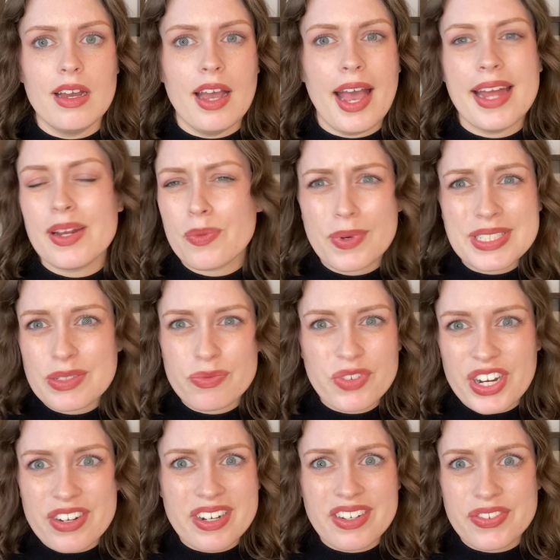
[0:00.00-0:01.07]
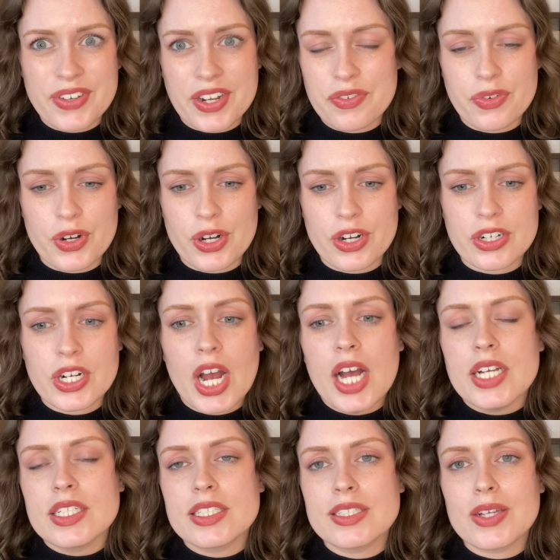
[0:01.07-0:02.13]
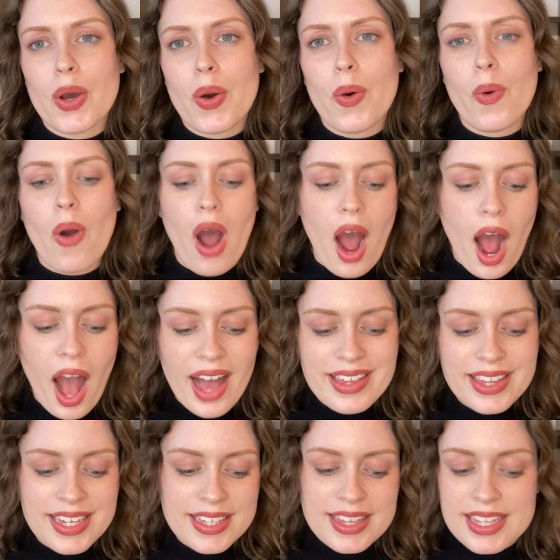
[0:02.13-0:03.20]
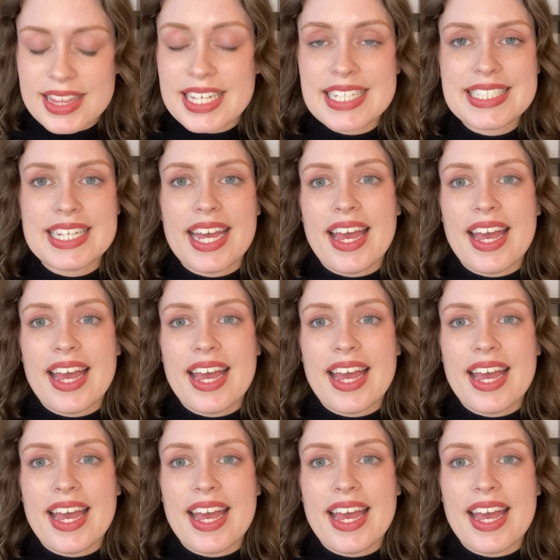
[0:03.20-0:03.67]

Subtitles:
and it wasn't very fun for her. So I think that this